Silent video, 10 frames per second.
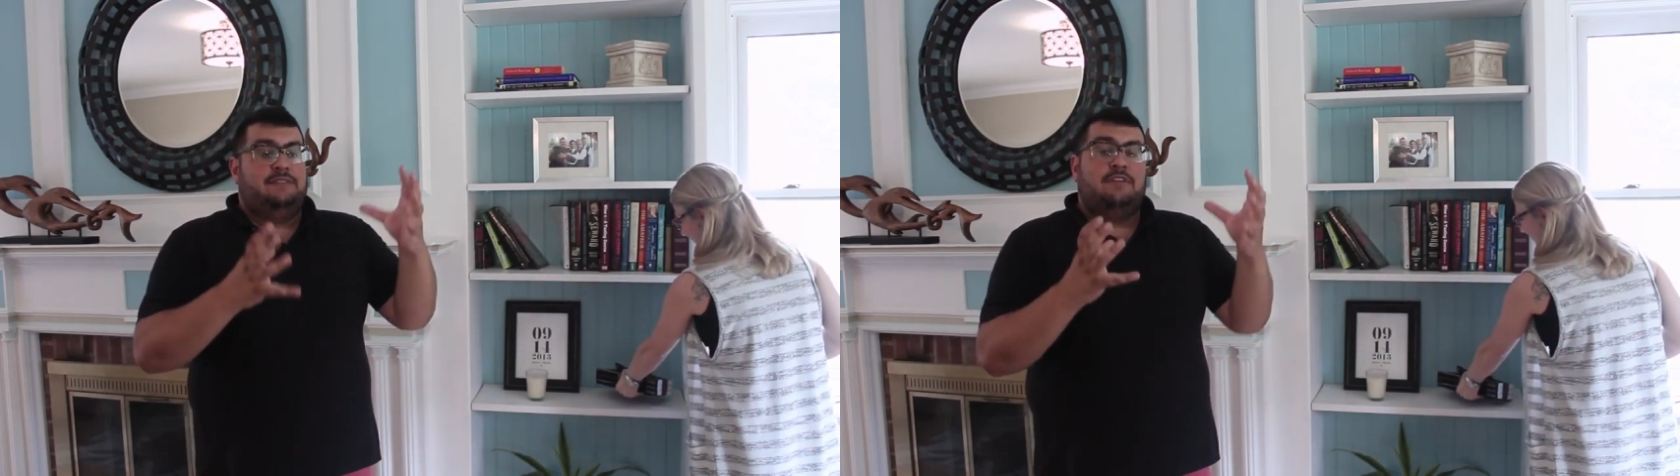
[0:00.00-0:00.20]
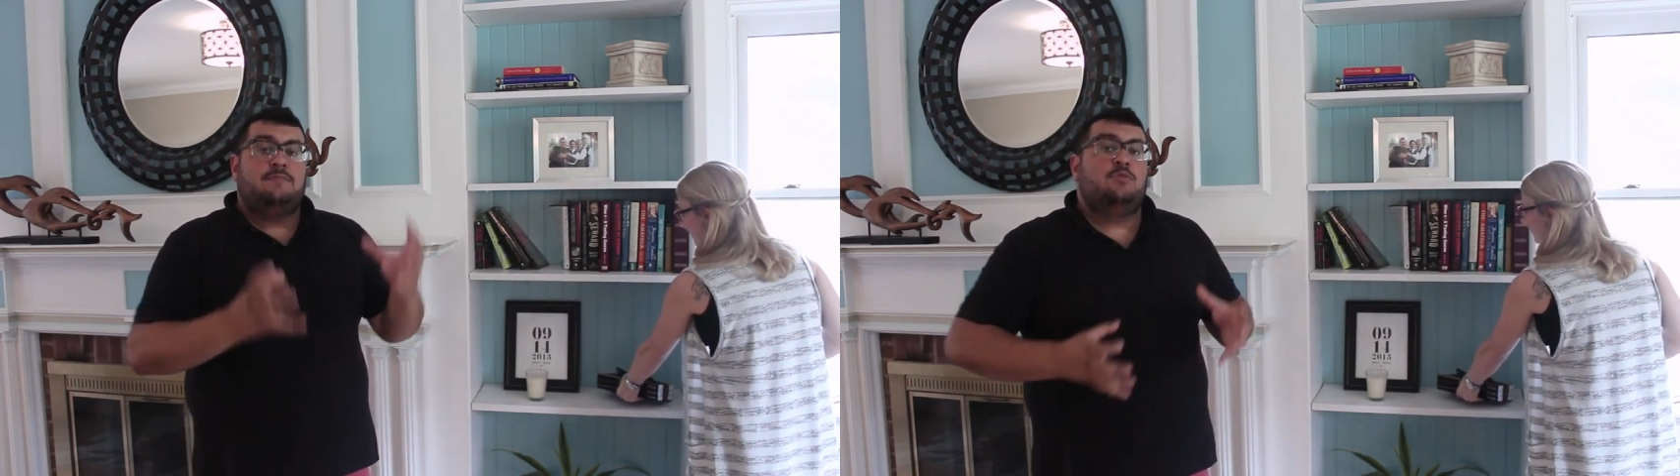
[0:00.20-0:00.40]

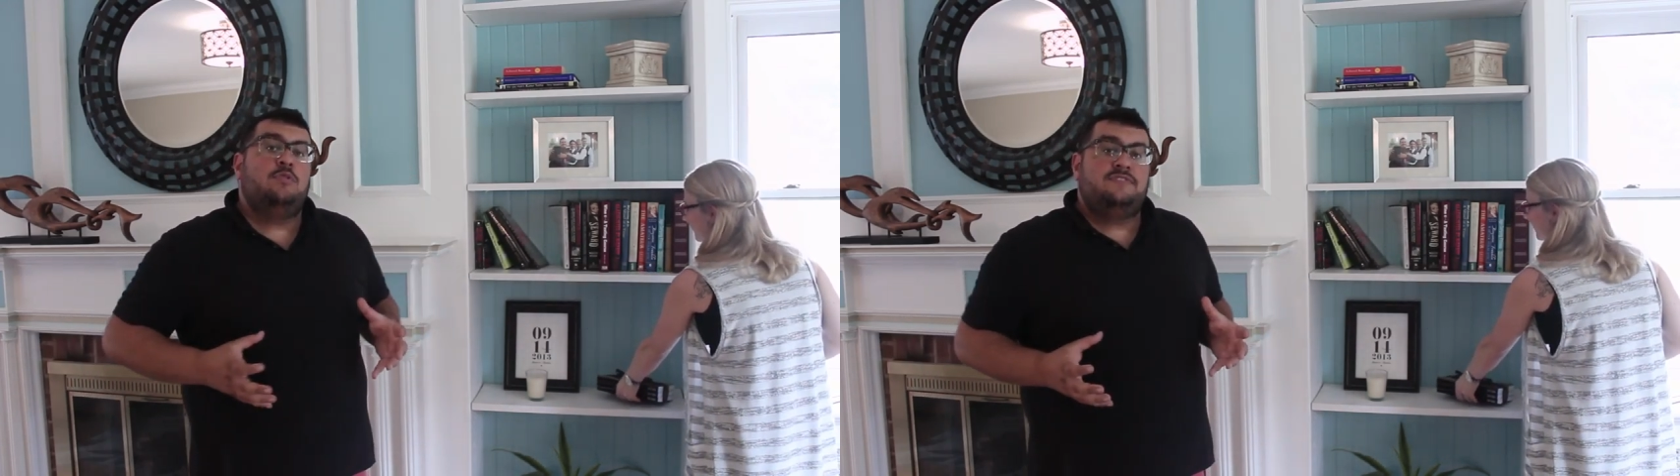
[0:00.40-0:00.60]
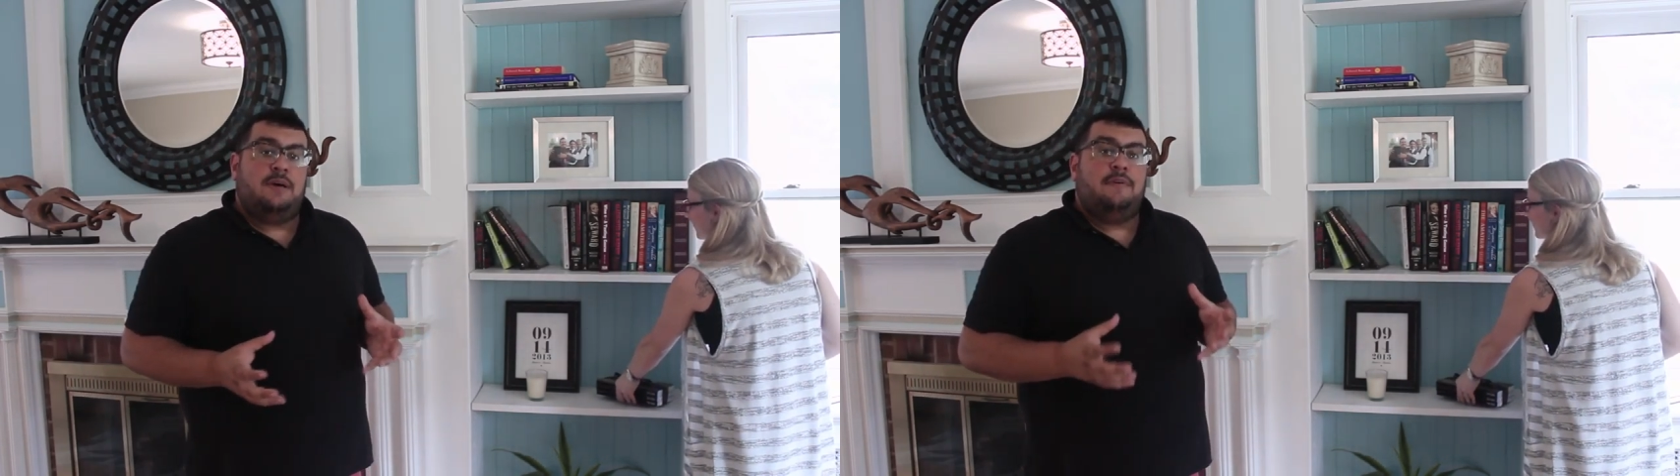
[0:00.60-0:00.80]

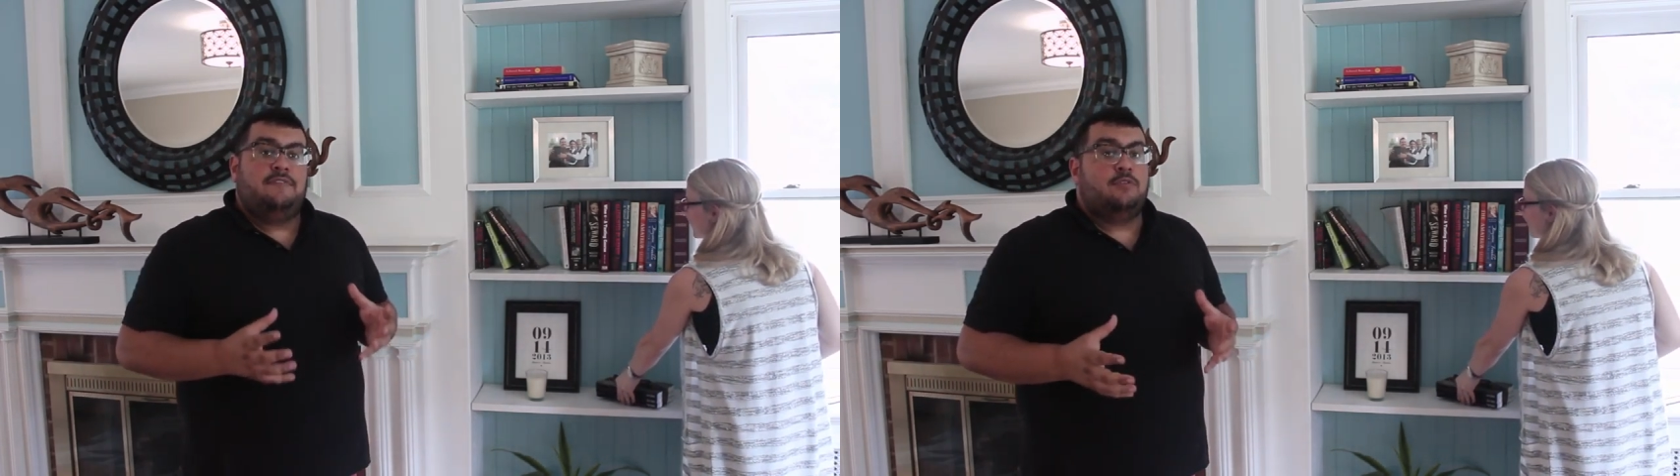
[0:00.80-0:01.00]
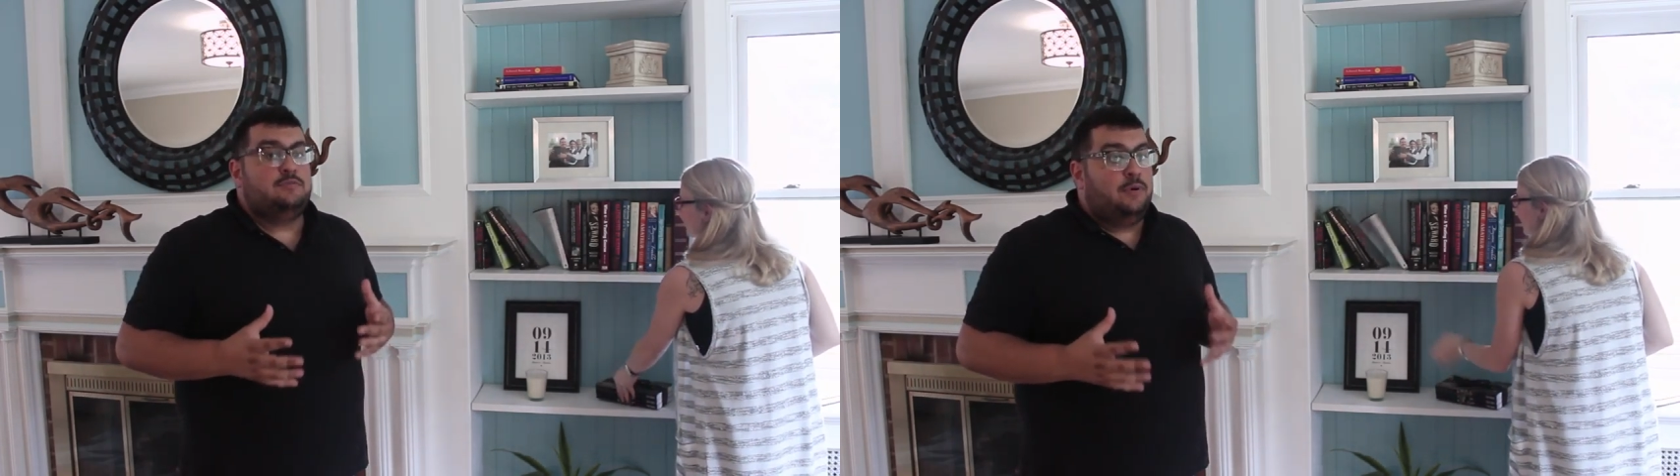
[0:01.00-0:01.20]
remove some of
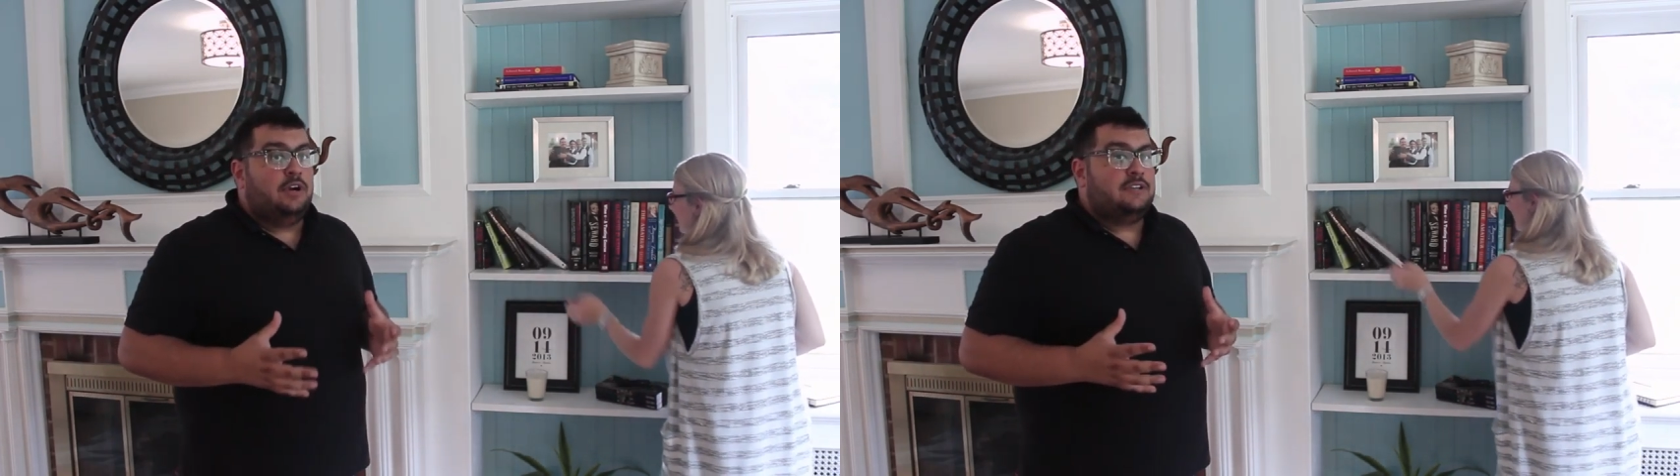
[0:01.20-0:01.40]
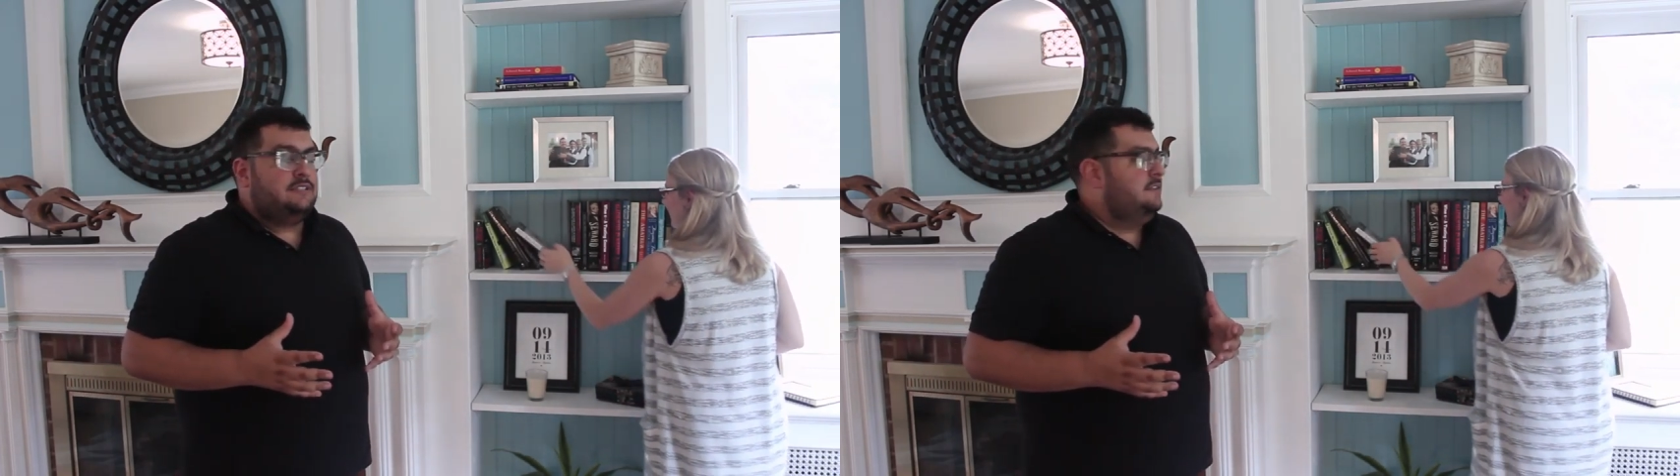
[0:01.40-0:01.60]
those
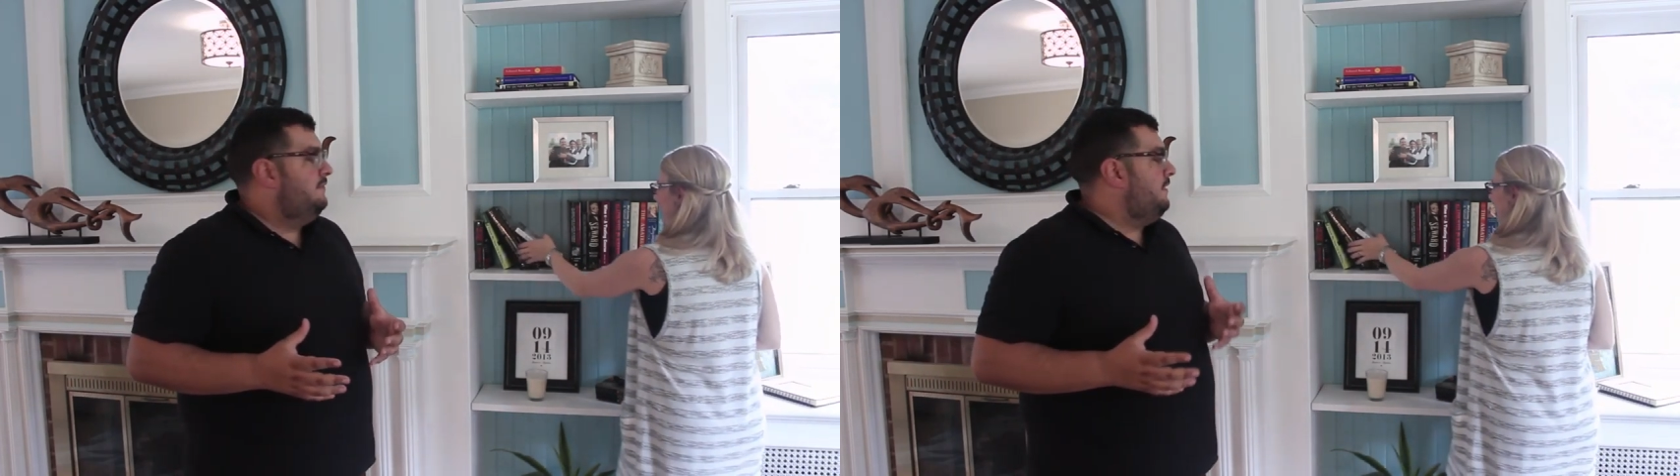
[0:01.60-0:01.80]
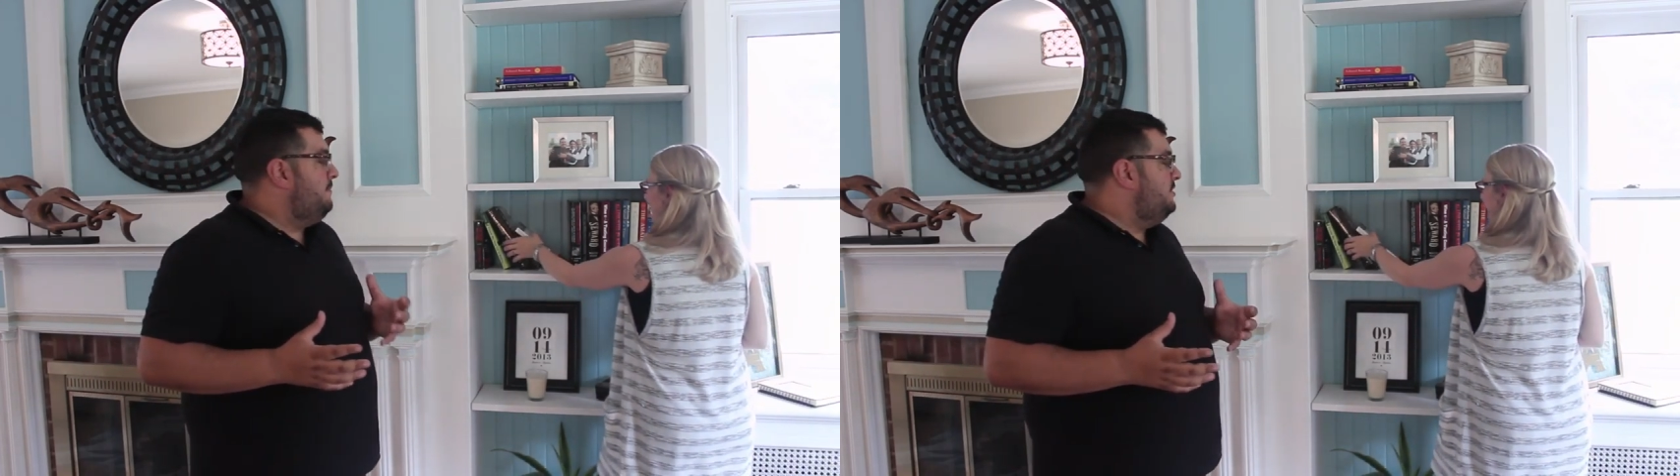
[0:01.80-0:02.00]
books
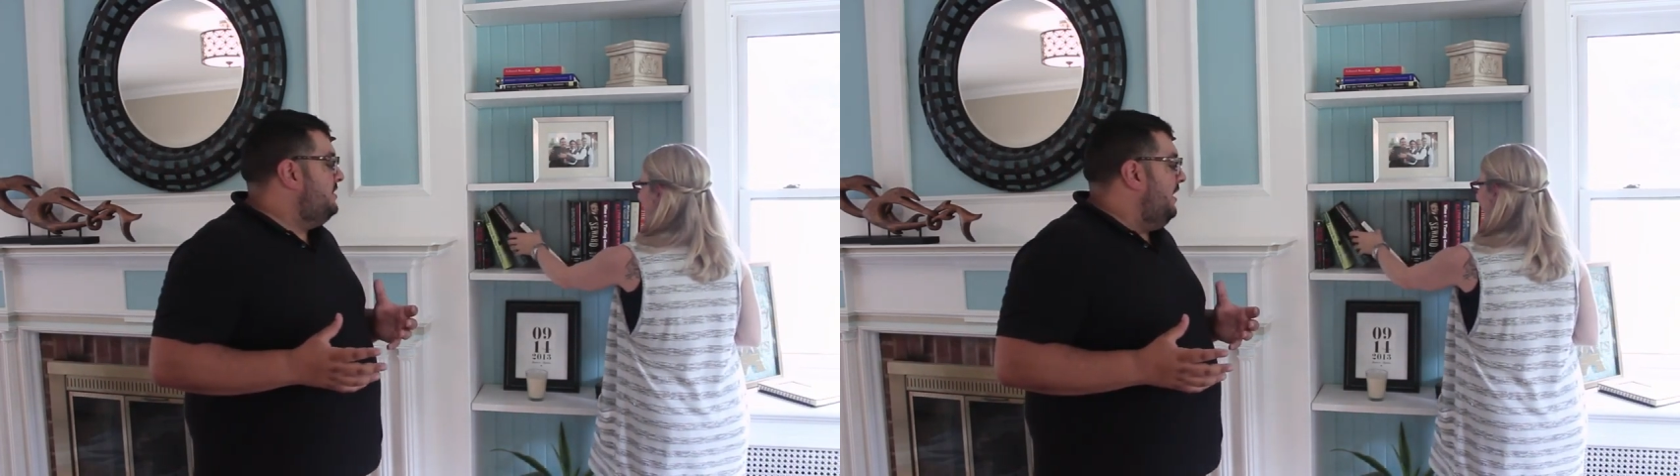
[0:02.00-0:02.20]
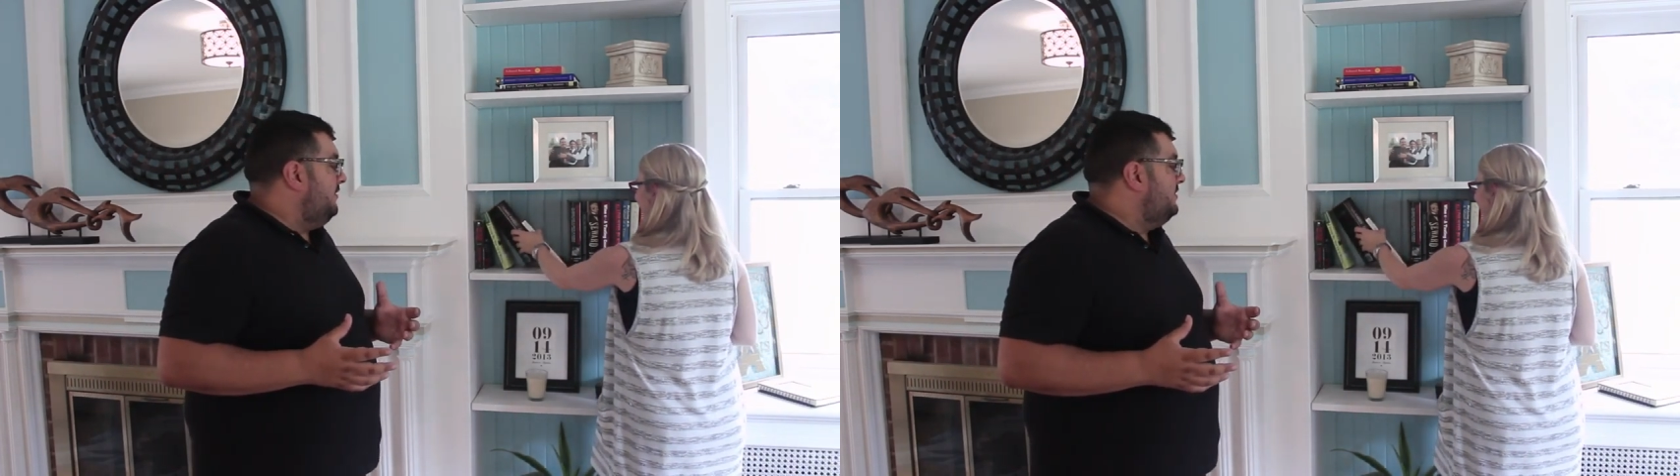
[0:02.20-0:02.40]
from the
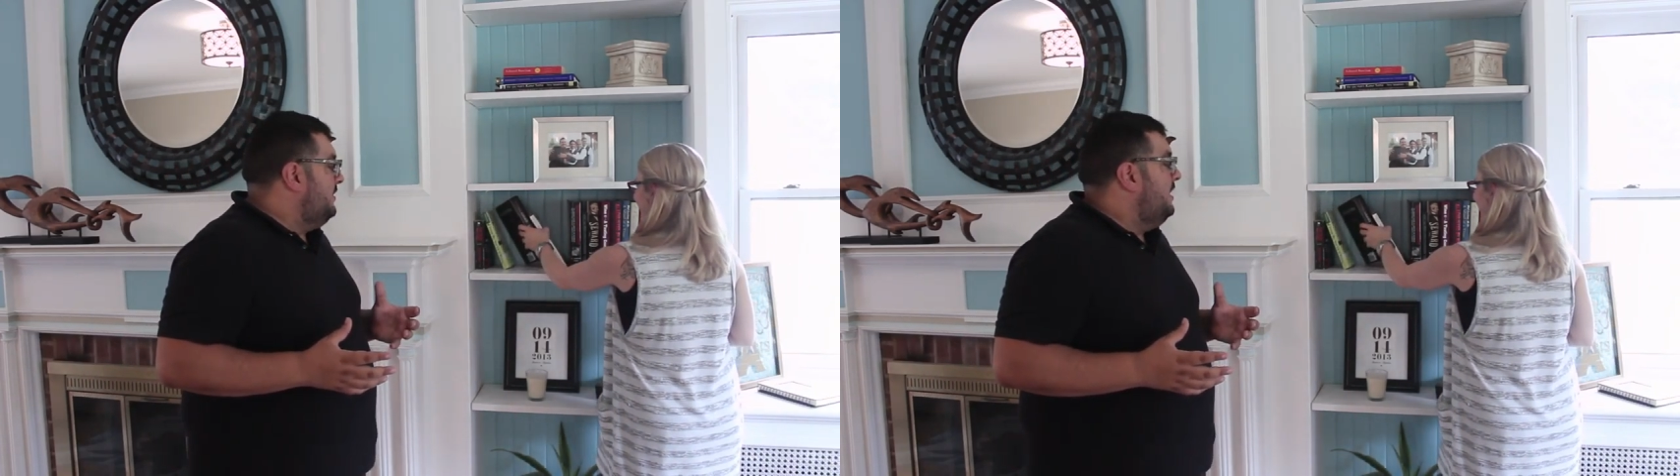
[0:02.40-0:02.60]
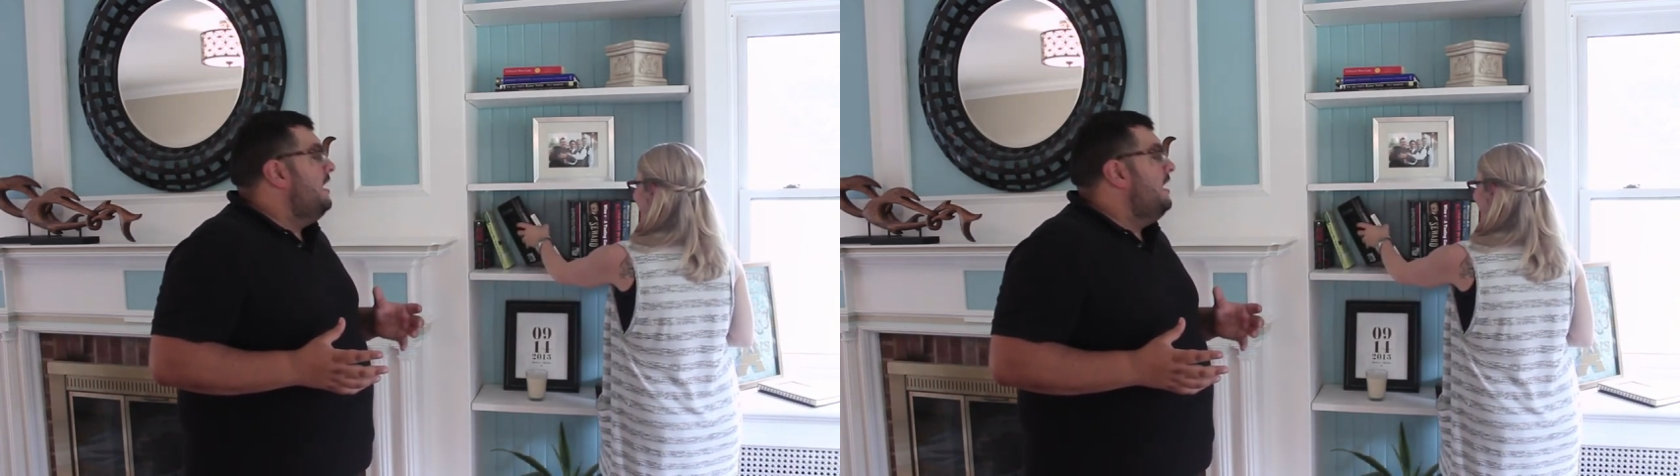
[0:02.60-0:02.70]
shelves